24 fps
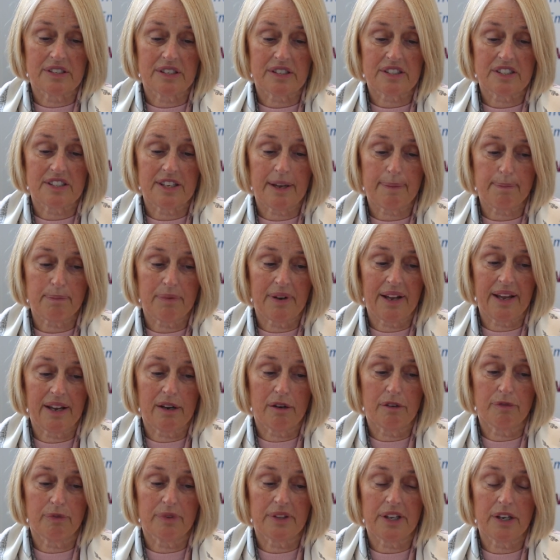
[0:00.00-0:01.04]
accept
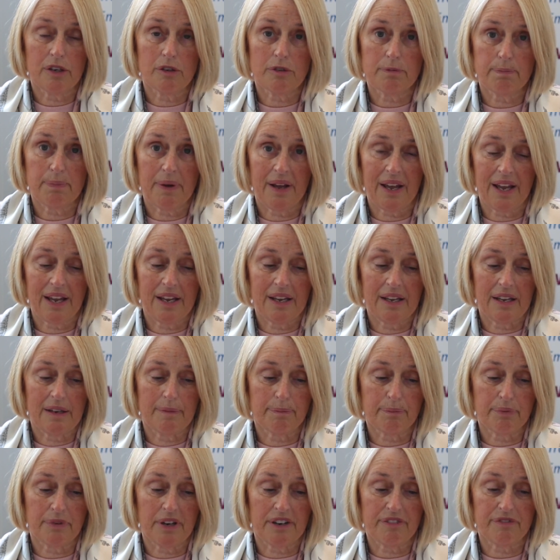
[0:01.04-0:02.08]
layoff without pay
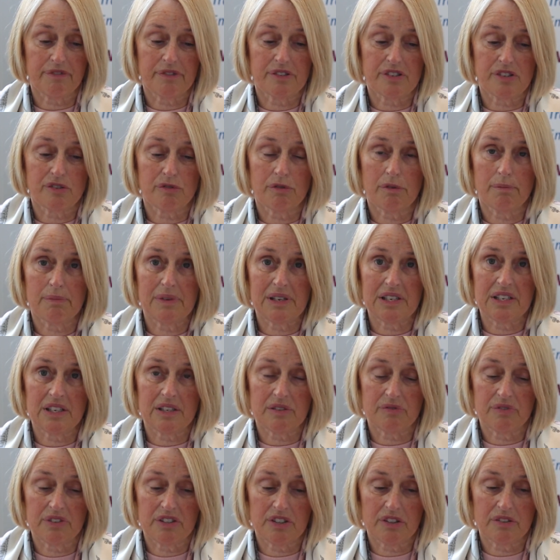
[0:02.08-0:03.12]
in preference to
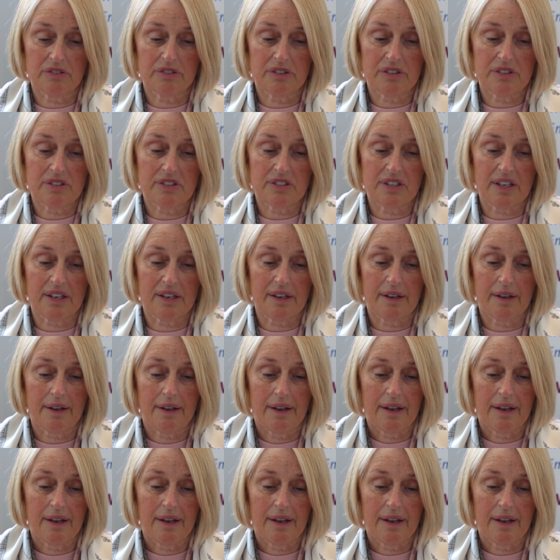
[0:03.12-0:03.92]
immediate redundancy,